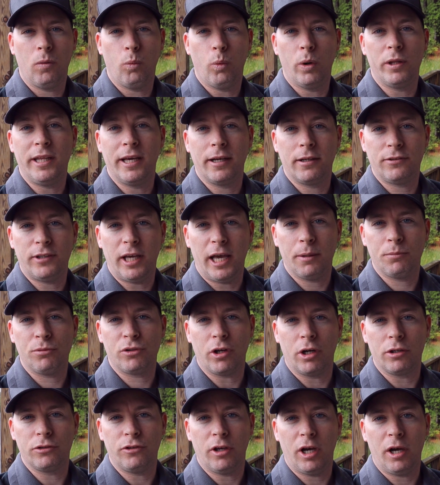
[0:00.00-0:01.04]
When the exam
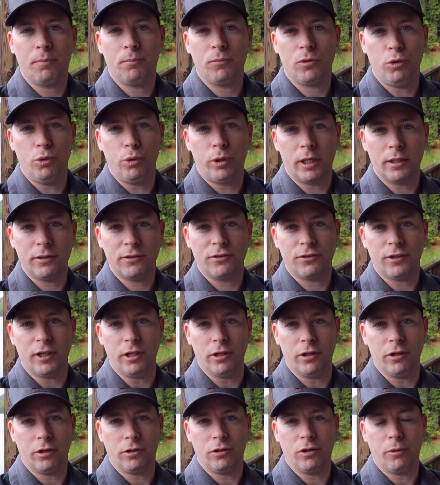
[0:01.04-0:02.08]
starts up, you can
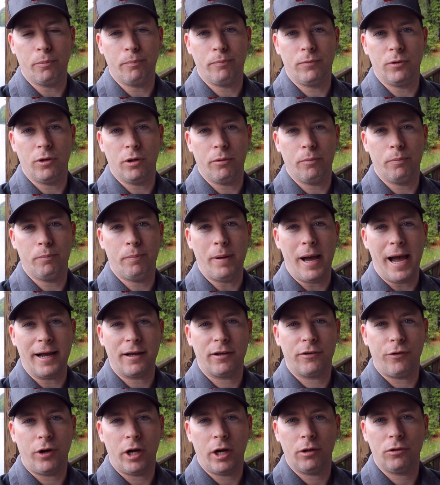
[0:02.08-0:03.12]
see that your
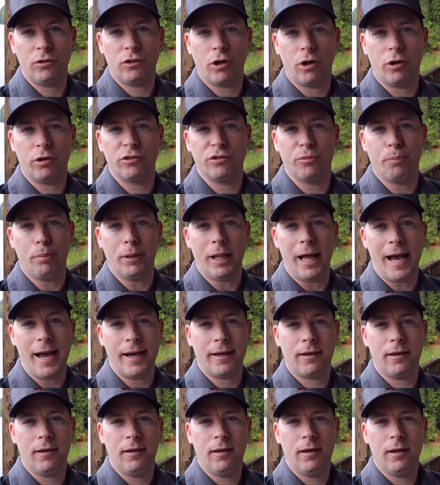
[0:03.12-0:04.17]
background turns
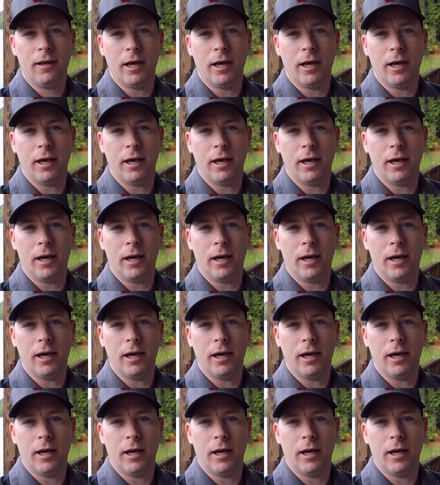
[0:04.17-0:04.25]
black,